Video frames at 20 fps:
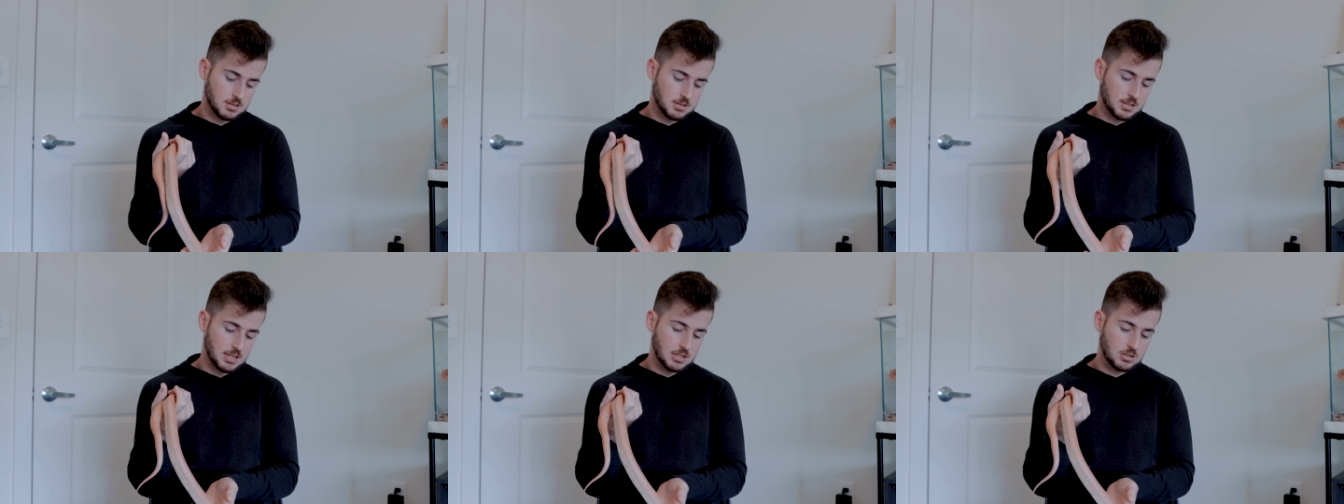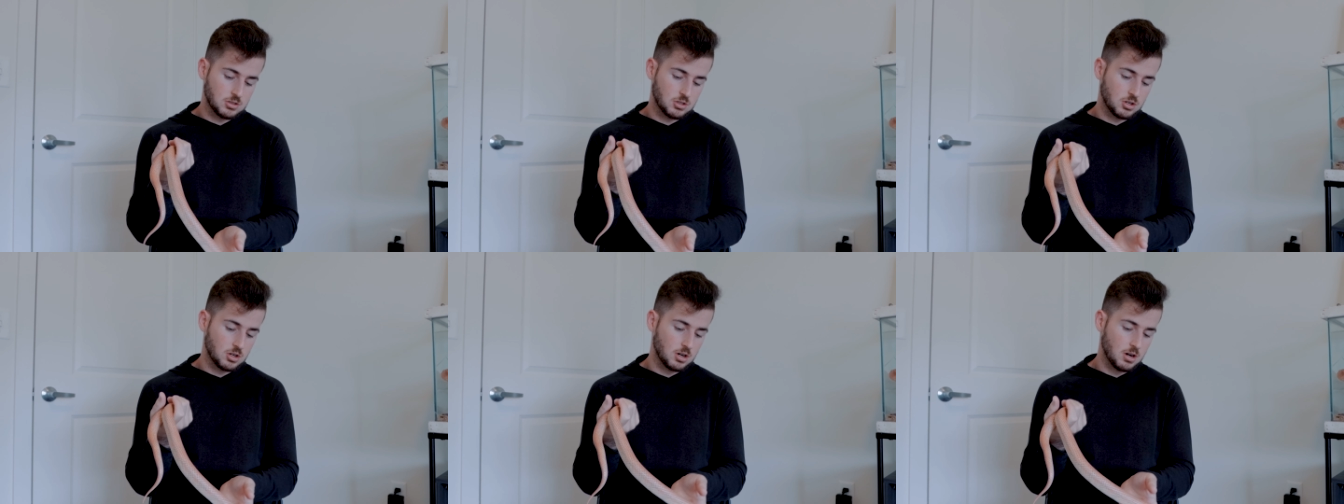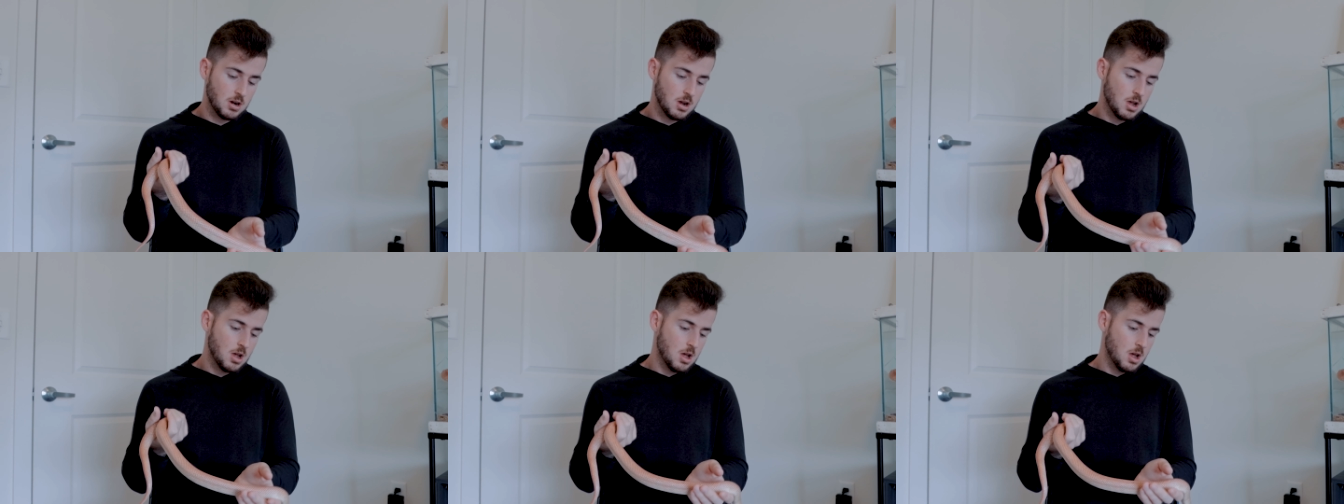snakes
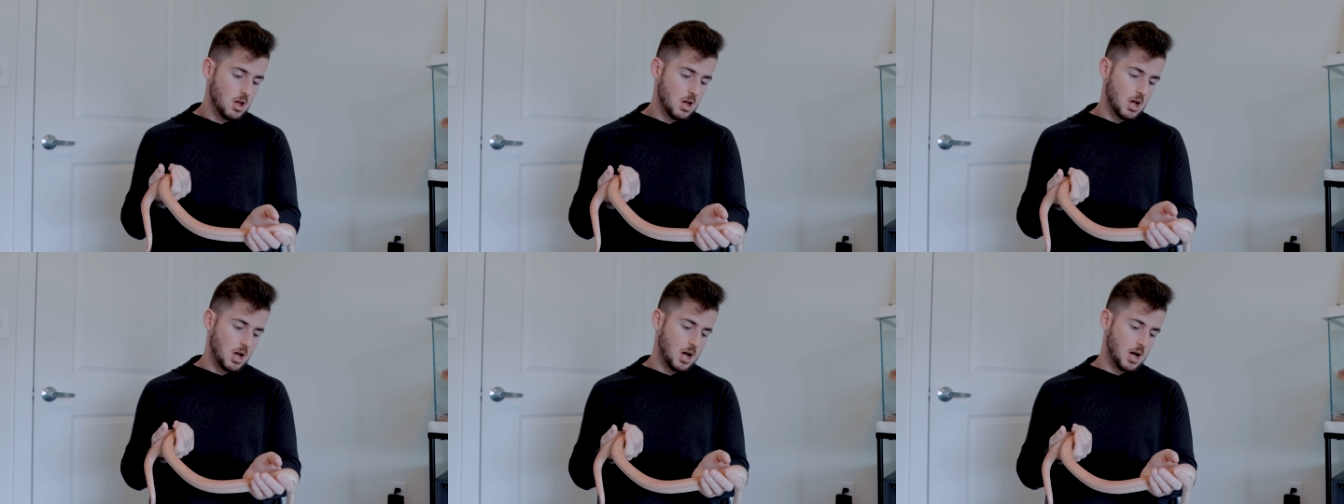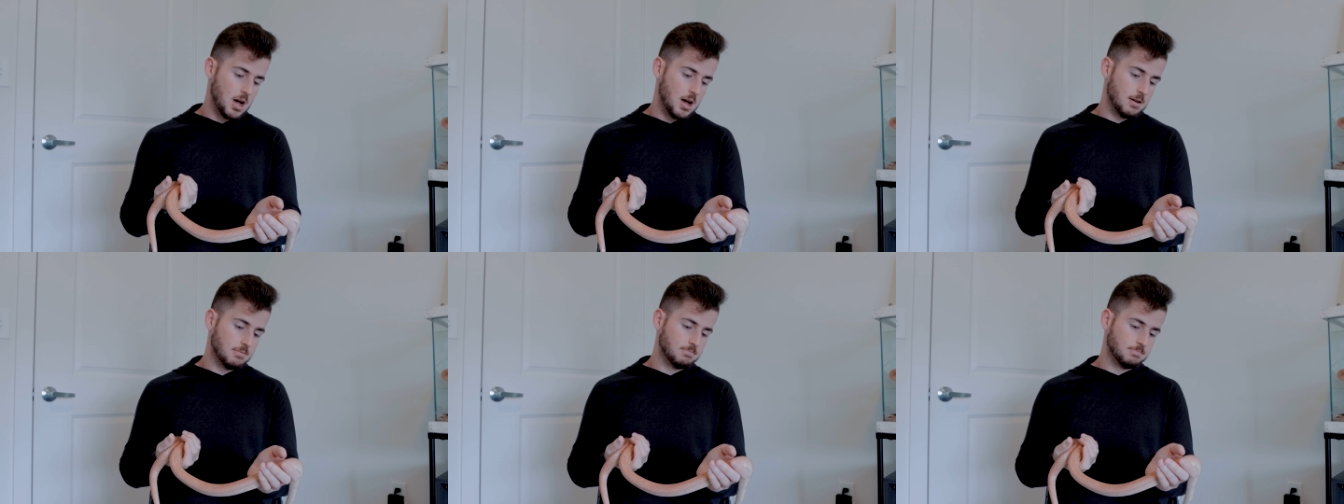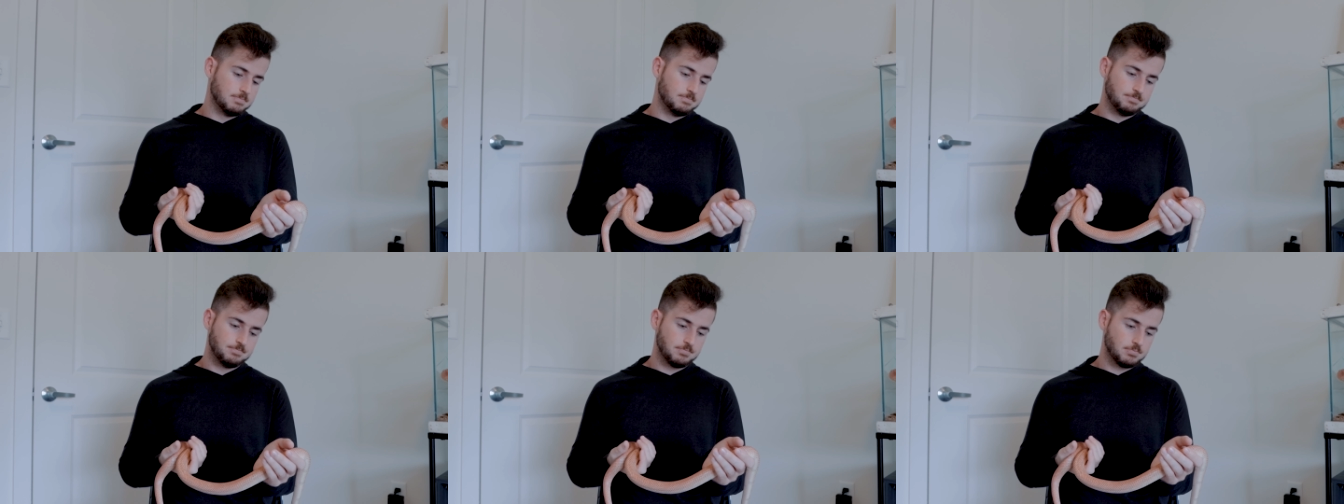are
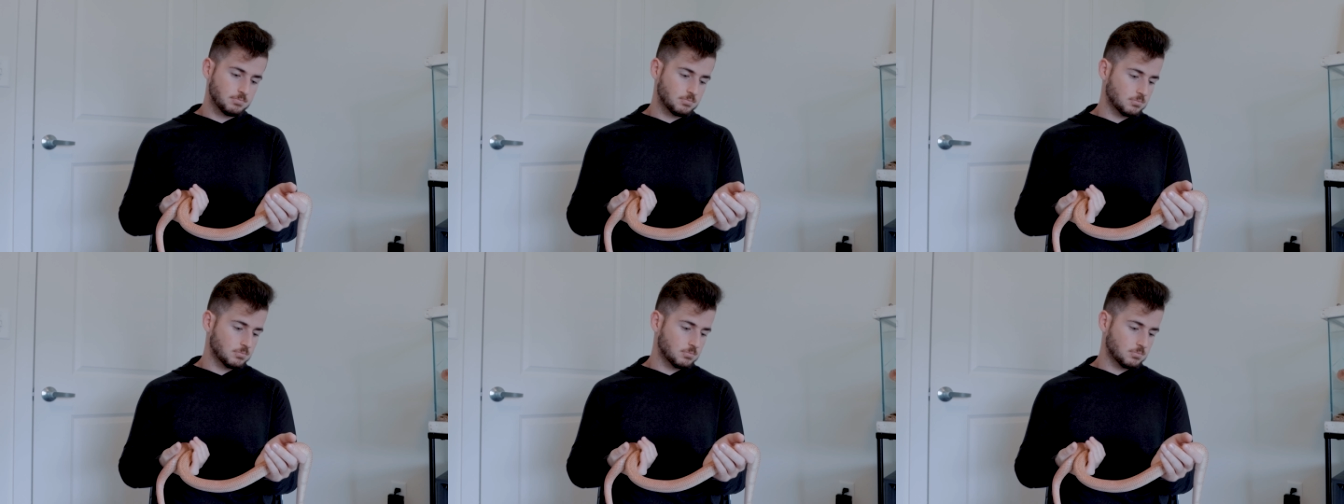um,